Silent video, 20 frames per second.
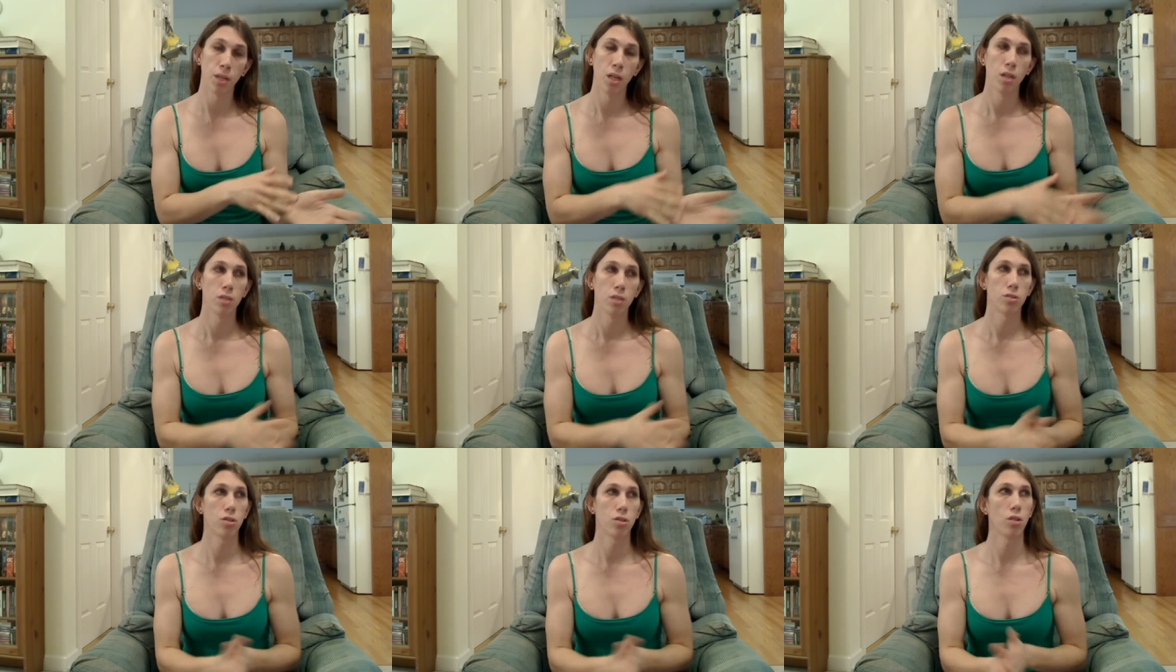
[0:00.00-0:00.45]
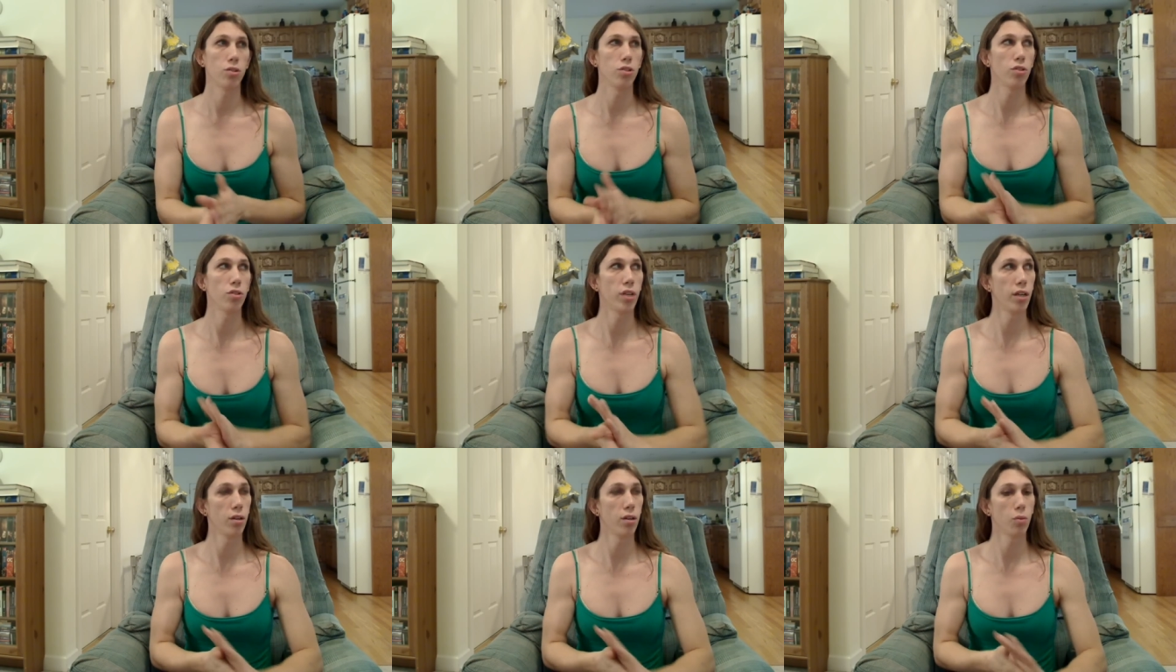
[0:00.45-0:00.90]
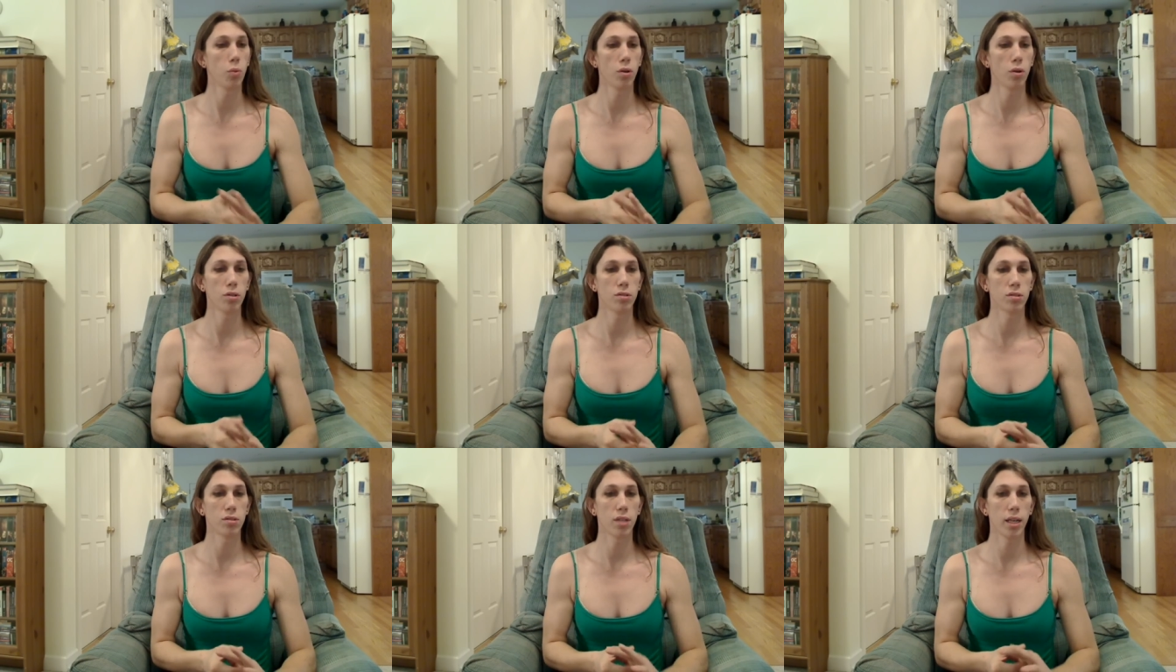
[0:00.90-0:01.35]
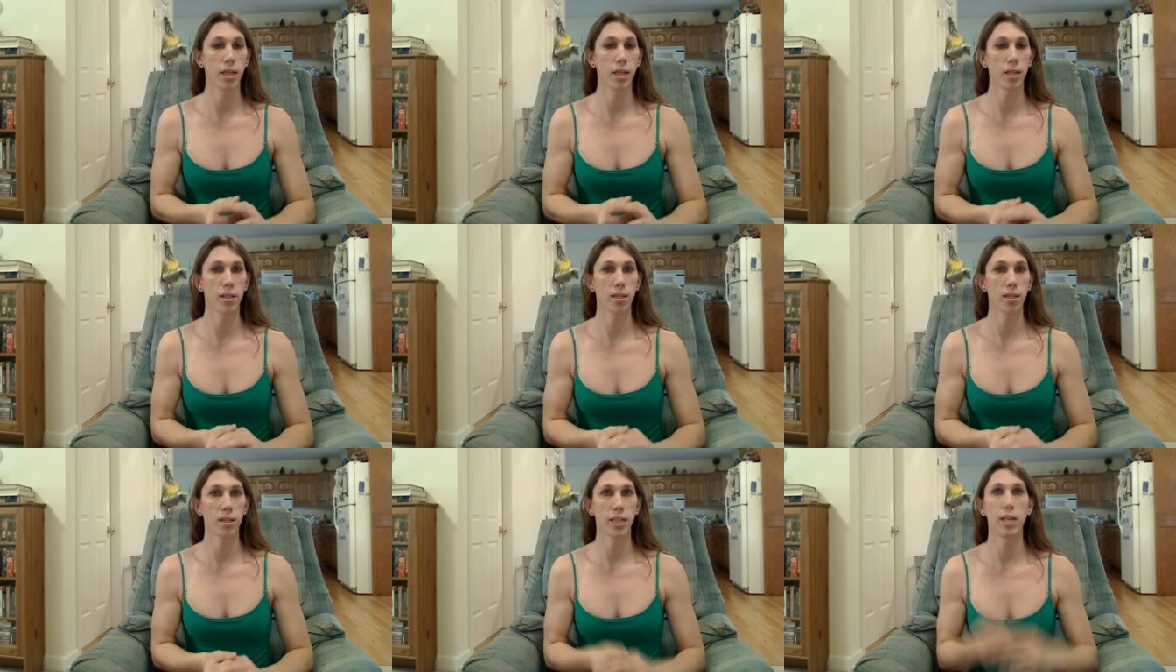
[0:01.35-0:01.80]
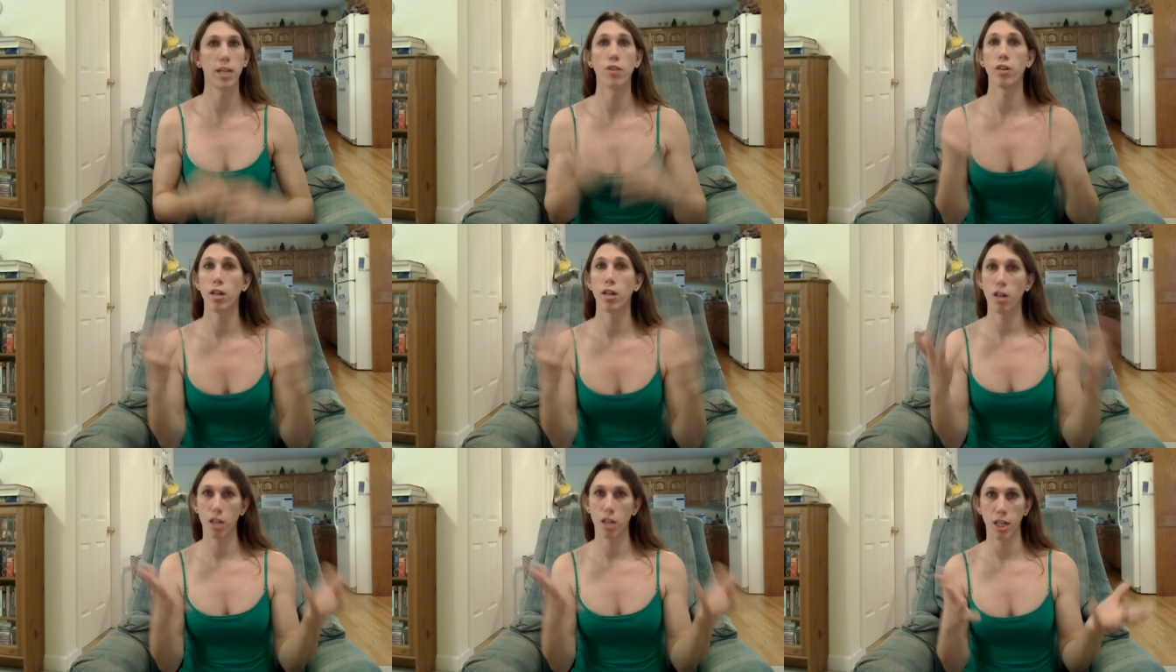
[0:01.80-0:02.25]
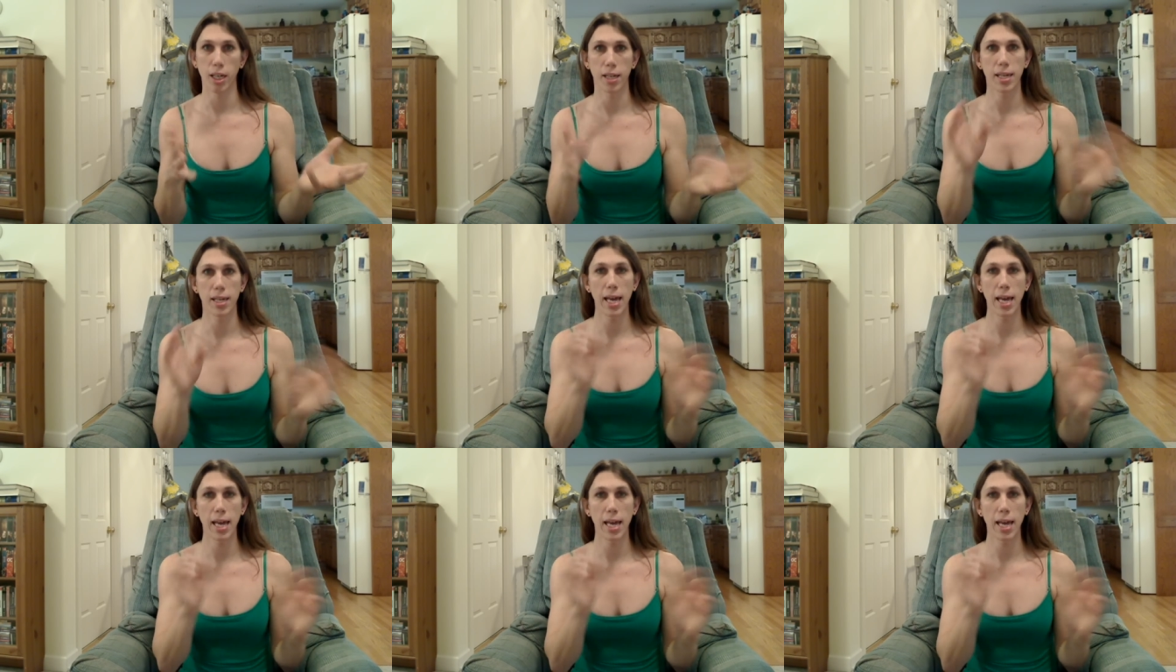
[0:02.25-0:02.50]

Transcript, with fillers: So you'll hear words like kyriarchy,